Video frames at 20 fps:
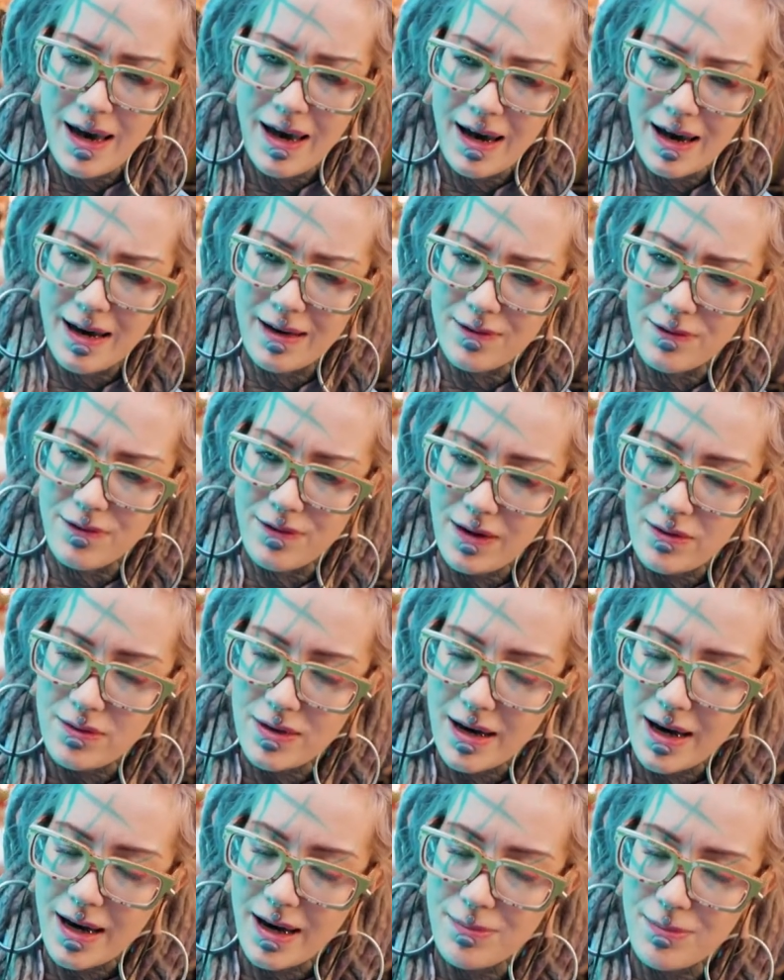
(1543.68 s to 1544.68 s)
I am very
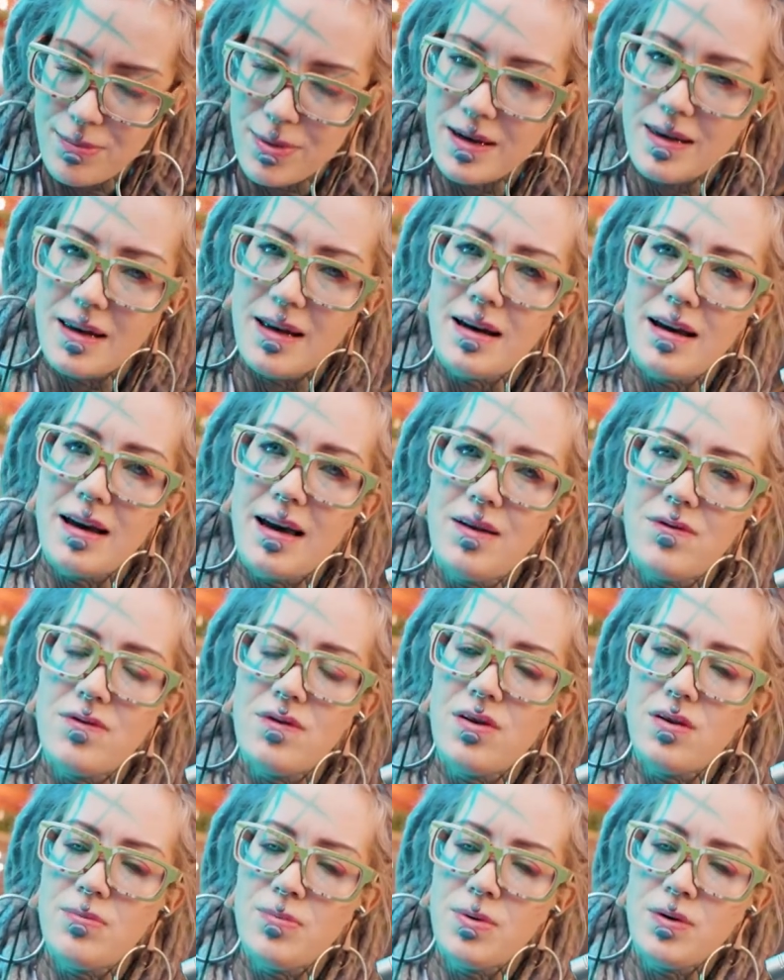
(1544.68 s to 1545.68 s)
happy that I have
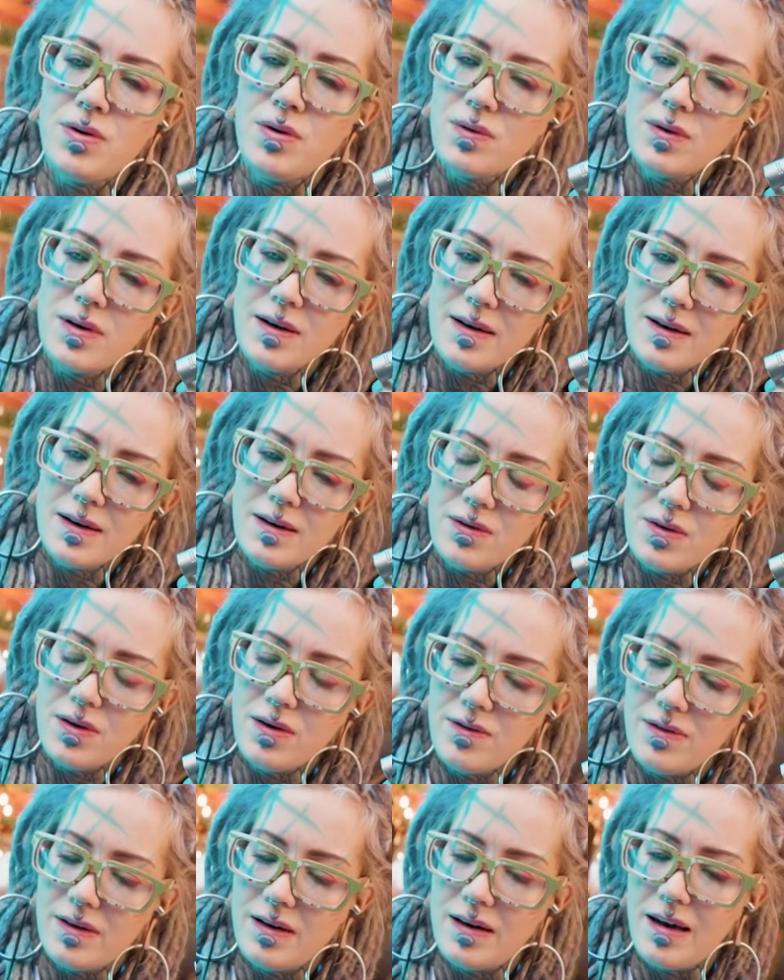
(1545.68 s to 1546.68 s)
the opportunity to
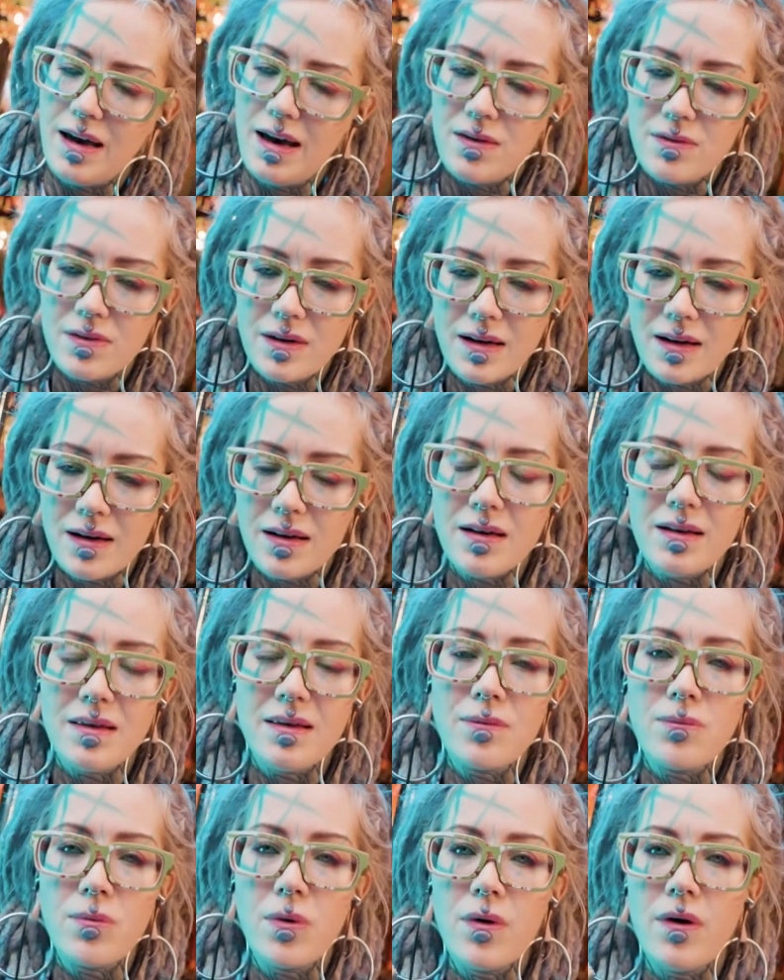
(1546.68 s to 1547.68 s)
live in an area in
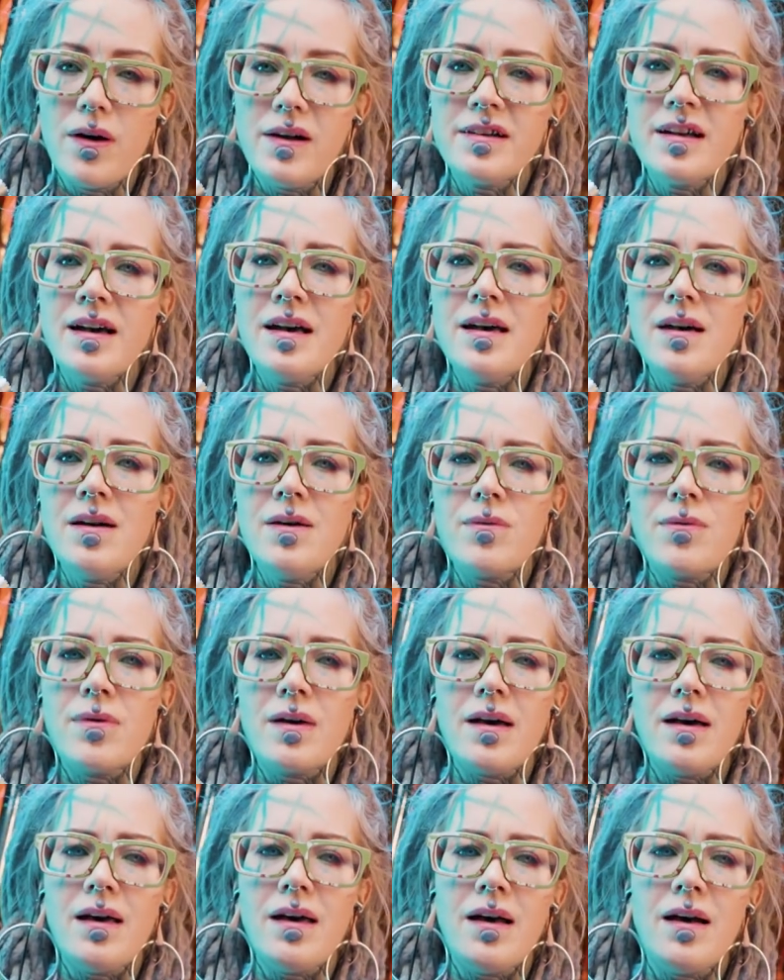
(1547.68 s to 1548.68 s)
the world
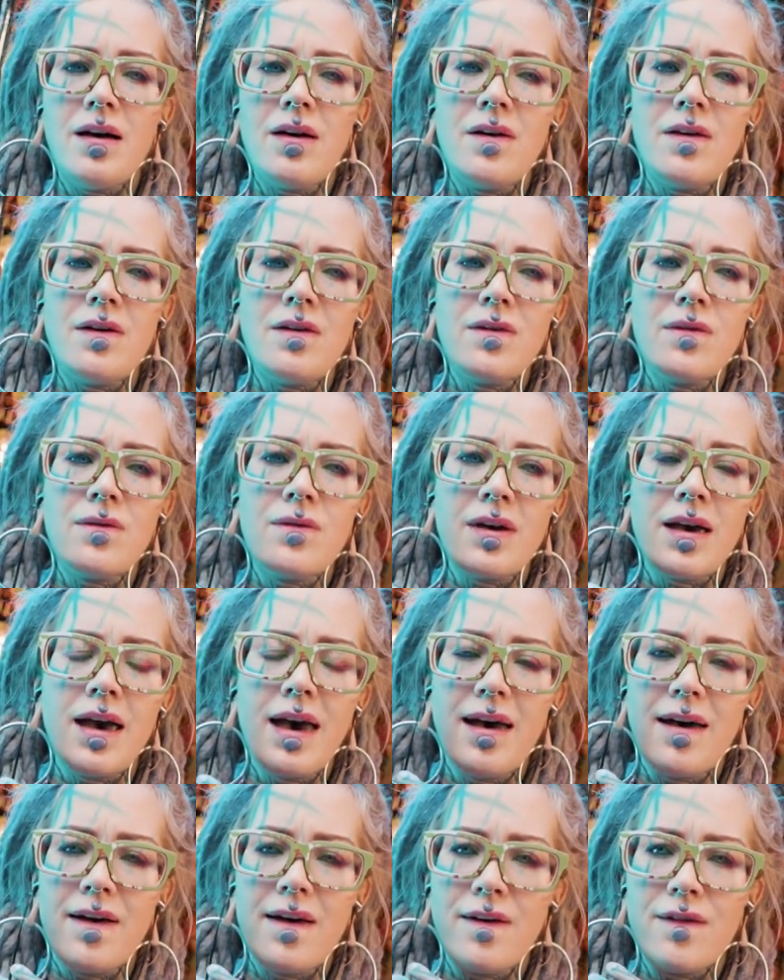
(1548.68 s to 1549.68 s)
where we
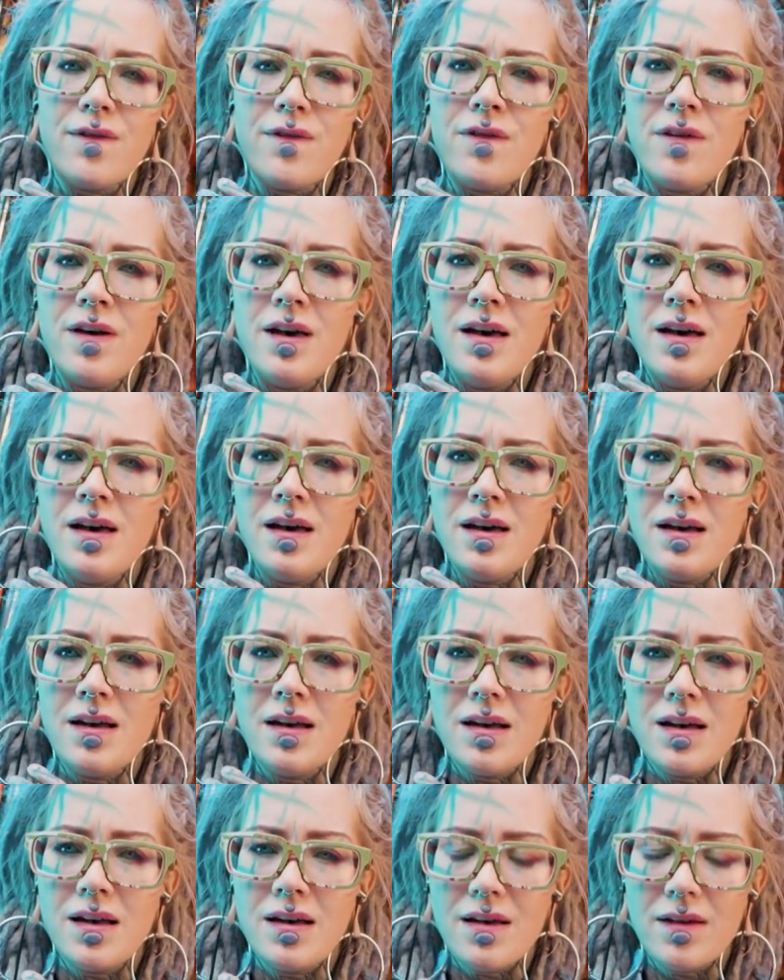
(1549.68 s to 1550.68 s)
have
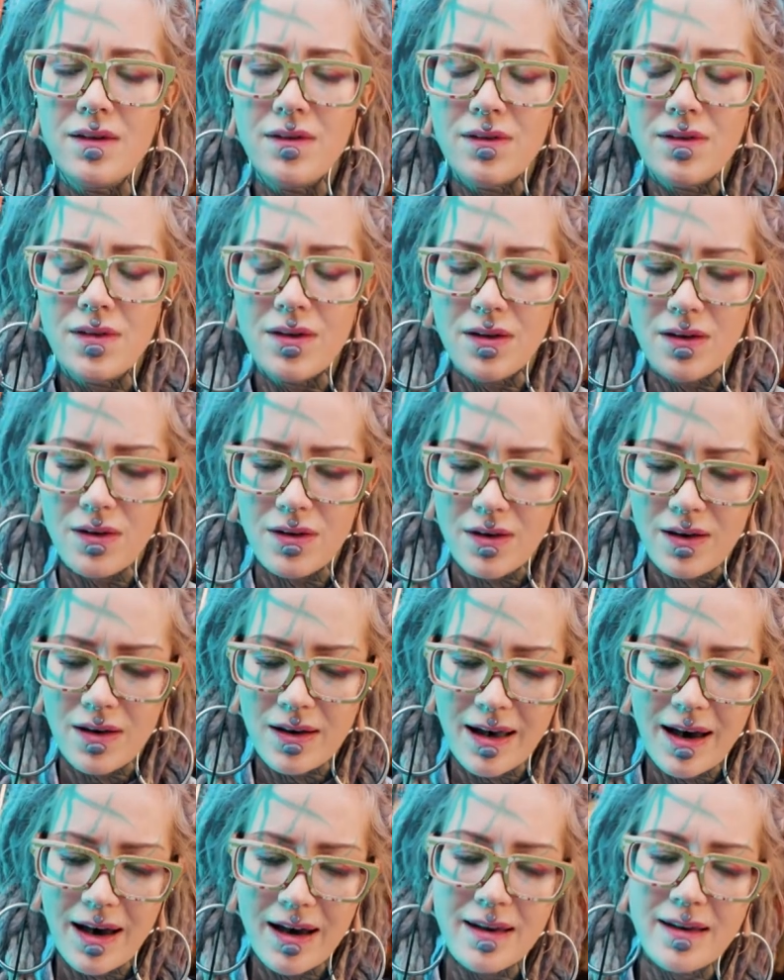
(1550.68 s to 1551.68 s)
a
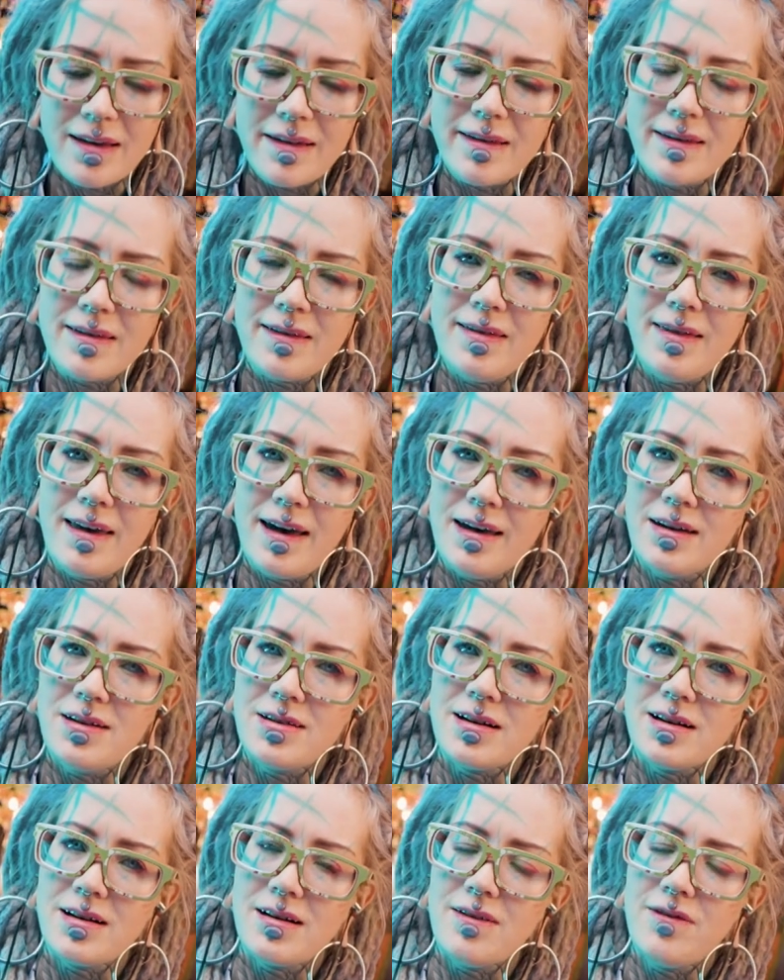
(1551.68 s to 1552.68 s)
nice
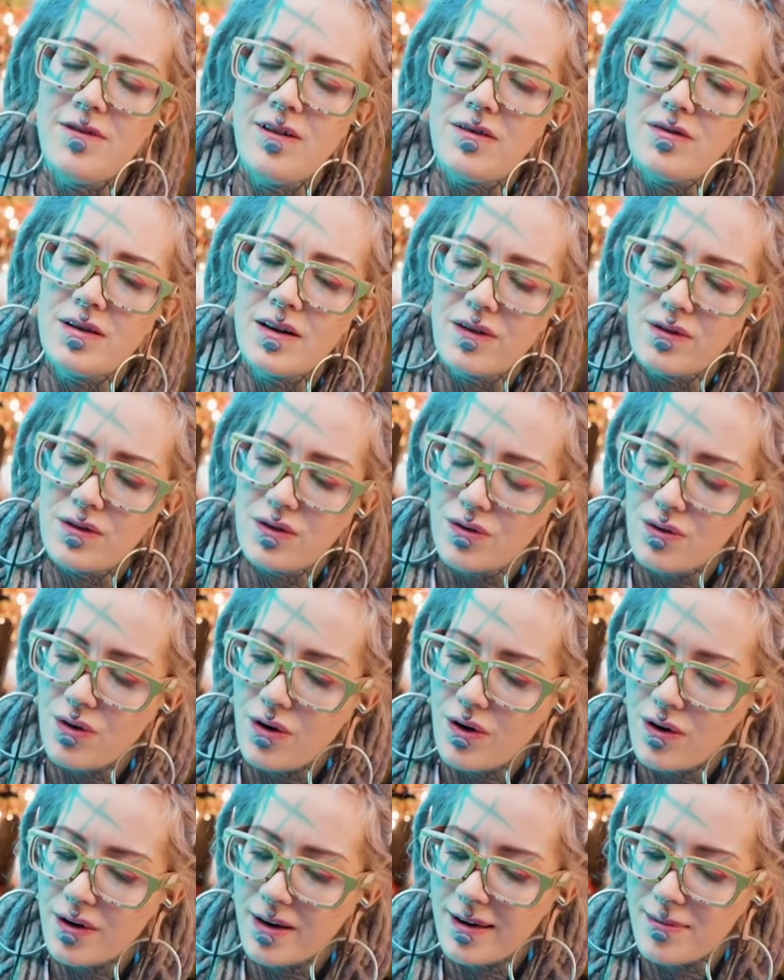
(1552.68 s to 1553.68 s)
nature, a very
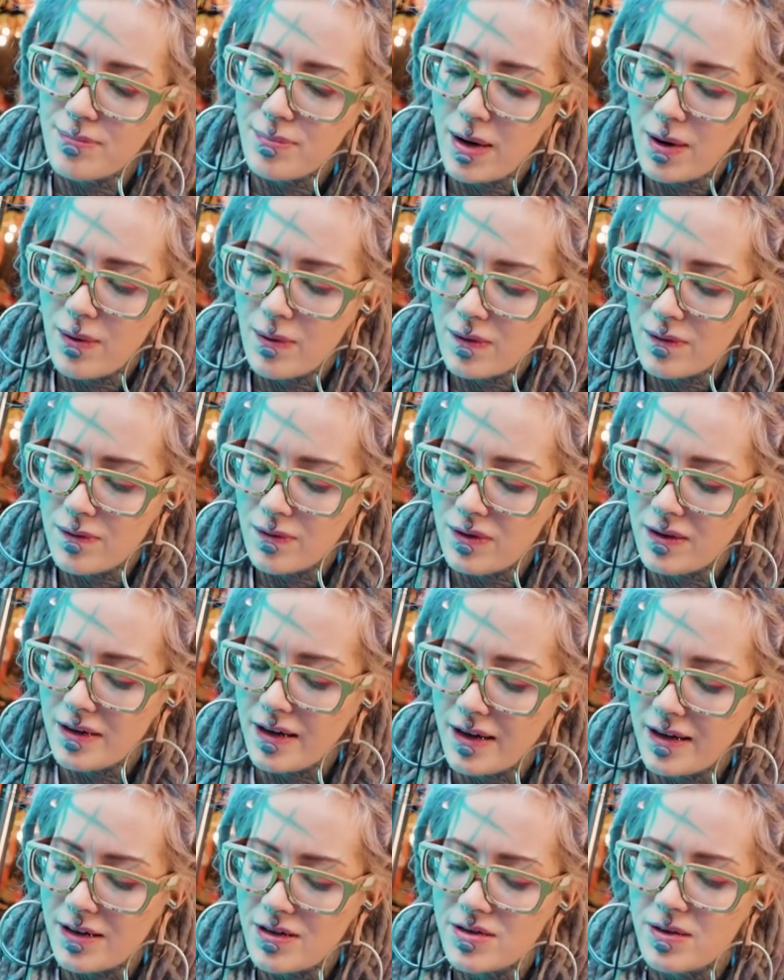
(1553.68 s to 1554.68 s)
strong and powerful
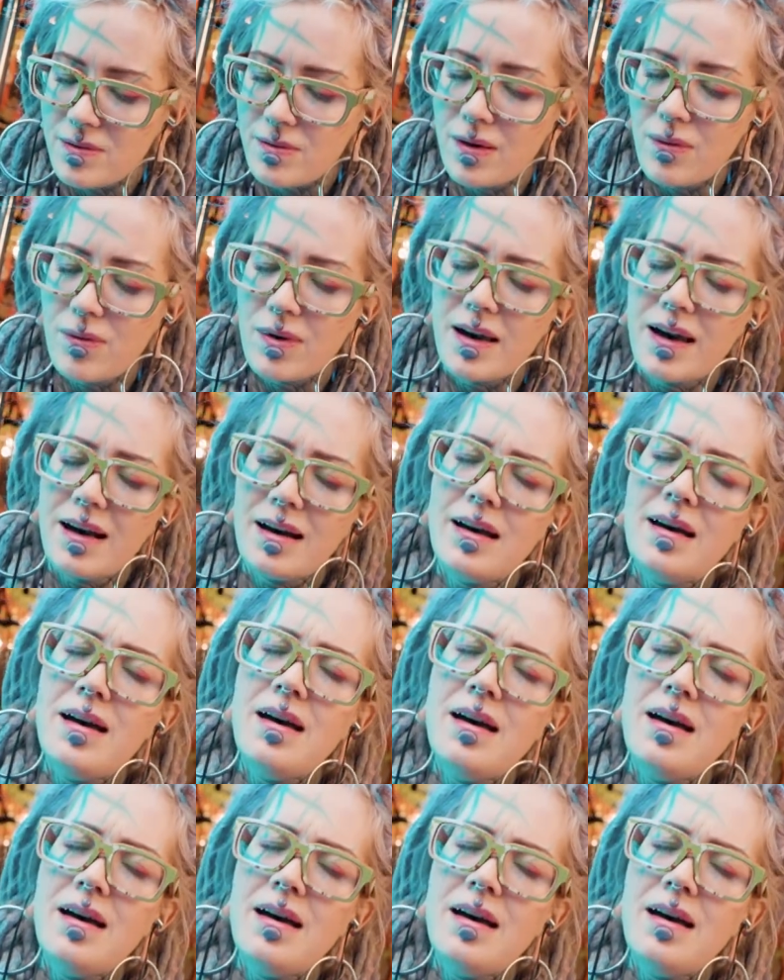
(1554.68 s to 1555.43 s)
nature, where we get